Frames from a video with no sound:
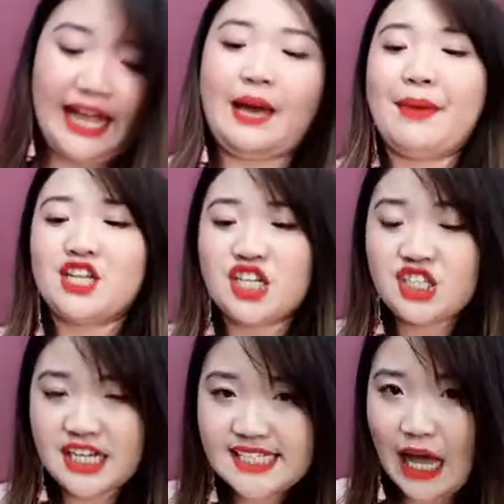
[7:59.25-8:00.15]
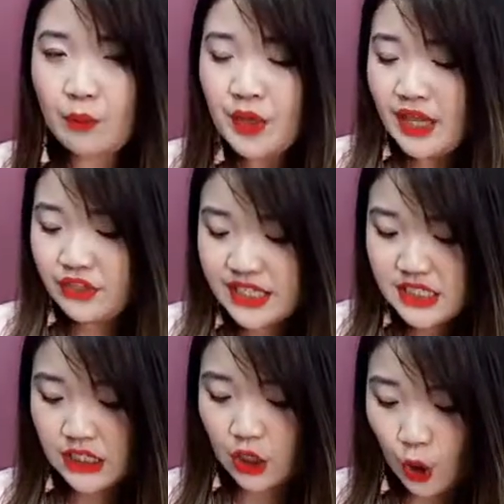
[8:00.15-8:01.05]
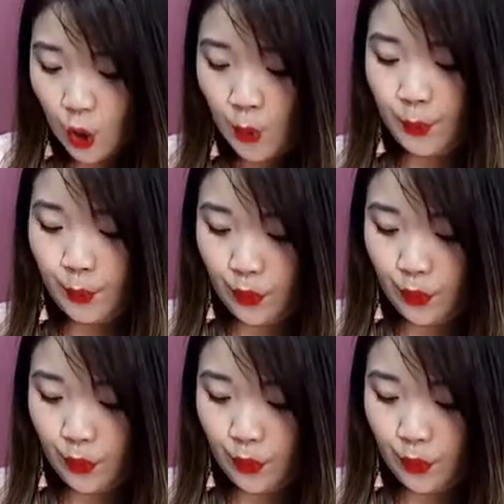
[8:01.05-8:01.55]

like I mentioned just now, this glow